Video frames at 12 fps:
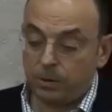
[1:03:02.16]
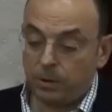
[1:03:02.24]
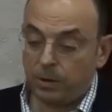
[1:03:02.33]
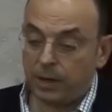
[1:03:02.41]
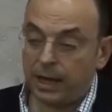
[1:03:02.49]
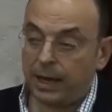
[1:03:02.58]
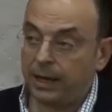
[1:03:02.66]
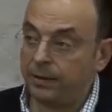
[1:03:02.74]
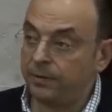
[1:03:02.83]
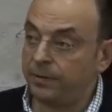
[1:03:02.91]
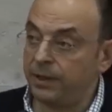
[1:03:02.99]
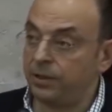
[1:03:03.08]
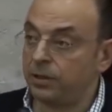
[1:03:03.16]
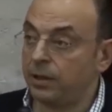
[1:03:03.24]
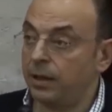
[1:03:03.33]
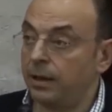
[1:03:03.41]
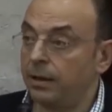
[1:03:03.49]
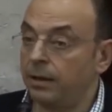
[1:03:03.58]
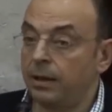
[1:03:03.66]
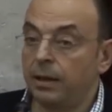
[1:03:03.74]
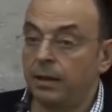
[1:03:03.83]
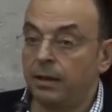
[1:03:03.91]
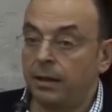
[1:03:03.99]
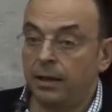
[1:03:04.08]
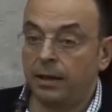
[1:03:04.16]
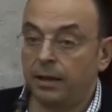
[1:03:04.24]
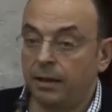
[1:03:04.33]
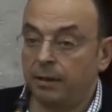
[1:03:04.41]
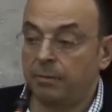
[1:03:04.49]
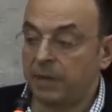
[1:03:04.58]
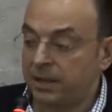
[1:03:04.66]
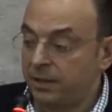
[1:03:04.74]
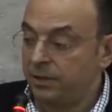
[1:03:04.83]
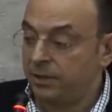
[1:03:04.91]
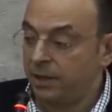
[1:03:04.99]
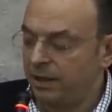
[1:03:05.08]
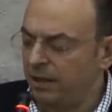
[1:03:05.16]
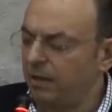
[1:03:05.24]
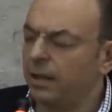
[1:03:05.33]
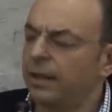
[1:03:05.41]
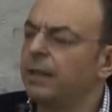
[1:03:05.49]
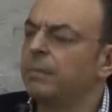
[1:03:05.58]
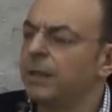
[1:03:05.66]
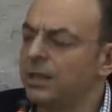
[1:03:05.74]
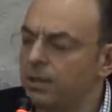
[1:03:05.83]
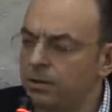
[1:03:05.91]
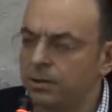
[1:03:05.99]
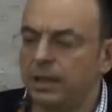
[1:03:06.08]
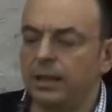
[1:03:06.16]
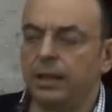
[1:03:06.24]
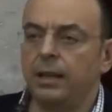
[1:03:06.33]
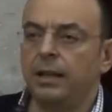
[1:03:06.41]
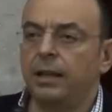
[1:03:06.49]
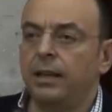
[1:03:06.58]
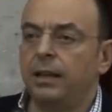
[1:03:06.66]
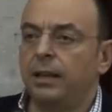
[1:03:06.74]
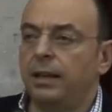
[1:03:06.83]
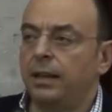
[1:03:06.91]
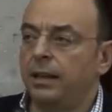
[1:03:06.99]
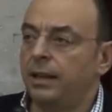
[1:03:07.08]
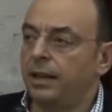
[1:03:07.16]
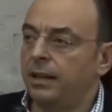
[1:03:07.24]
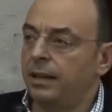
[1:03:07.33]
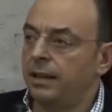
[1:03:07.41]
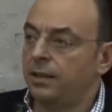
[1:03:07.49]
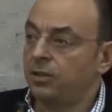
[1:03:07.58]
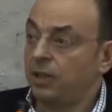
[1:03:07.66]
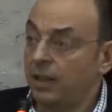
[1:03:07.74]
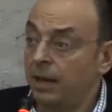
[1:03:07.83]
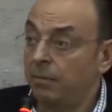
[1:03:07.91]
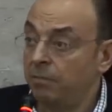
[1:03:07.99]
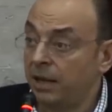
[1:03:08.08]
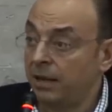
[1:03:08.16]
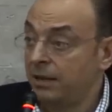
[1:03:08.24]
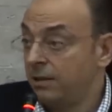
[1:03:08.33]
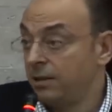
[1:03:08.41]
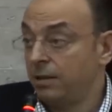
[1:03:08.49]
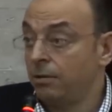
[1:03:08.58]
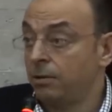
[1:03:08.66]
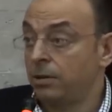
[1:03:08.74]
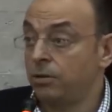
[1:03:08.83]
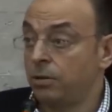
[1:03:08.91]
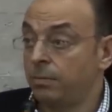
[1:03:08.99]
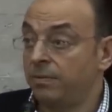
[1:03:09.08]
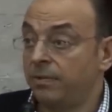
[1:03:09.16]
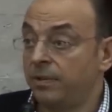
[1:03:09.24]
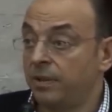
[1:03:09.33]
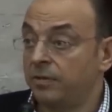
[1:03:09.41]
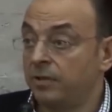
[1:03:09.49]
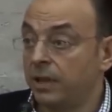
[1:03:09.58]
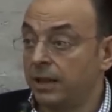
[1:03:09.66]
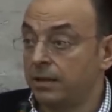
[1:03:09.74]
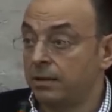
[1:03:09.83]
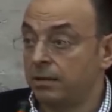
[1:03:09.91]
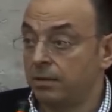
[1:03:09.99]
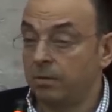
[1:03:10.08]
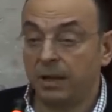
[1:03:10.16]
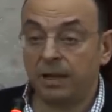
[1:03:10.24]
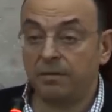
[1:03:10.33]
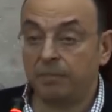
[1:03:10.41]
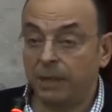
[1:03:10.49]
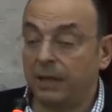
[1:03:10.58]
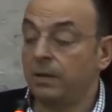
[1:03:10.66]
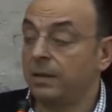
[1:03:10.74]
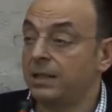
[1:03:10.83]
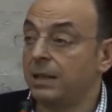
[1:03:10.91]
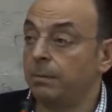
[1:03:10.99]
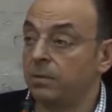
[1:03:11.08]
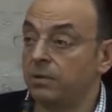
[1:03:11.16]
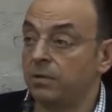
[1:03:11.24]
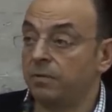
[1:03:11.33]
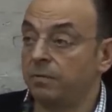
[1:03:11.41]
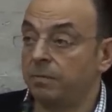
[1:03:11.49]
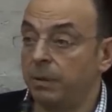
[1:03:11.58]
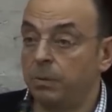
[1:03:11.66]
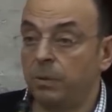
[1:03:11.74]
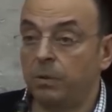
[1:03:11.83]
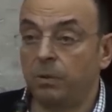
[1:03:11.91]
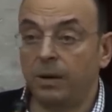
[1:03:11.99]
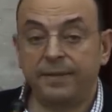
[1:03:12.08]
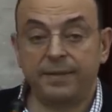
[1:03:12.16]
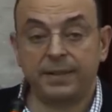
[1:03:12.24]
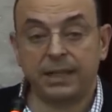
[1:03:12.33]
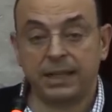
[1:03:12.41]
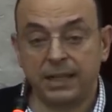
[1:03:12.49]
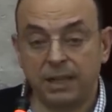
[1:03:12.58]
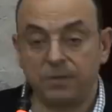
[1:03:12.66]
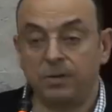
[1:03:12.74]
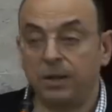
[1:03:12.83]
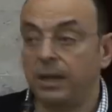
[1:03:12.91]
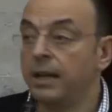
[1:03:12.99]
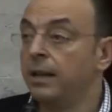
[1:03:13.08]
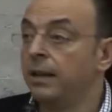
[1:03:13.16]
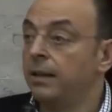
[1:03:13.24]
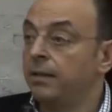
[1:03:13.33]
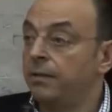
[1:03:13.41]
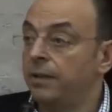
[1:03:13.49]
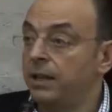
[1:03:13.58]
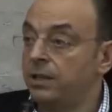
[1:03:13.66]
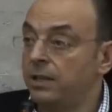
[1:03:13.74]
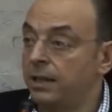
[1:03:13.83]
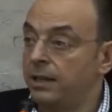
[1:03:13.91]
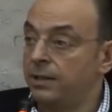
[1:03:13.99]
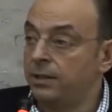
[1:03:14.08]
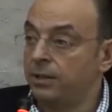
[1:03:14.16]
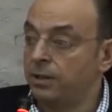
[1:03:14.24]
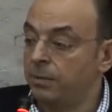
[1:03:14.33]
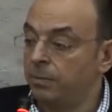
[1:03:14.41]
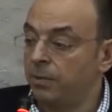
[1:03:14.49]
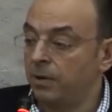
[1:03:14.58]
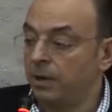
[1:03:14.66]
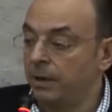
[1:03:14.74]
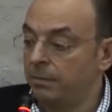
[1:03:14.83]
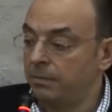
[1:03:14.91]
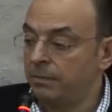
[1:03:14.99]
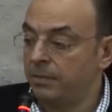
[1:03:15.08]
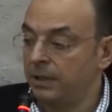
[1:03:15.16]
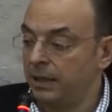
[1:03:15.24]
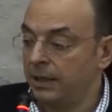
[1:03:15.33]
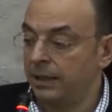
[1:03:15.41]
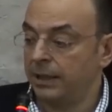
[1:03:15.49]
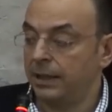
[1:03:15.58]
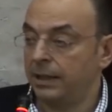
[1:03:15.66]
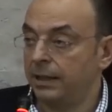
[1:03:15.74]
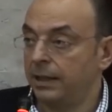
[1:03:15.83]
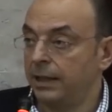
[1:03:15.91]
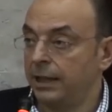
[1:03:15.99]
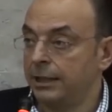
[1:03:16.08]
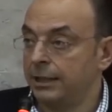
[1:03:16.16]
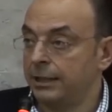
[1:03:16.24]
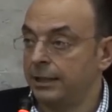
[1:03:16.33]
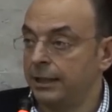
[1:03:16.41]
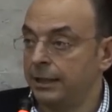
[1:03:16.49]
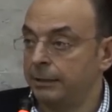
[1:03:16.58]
to UK, finished her master's degree, or I think bachelor's degree, and then she came back and she got a job for us. So we have many examples of people who have successfully finished an internship program and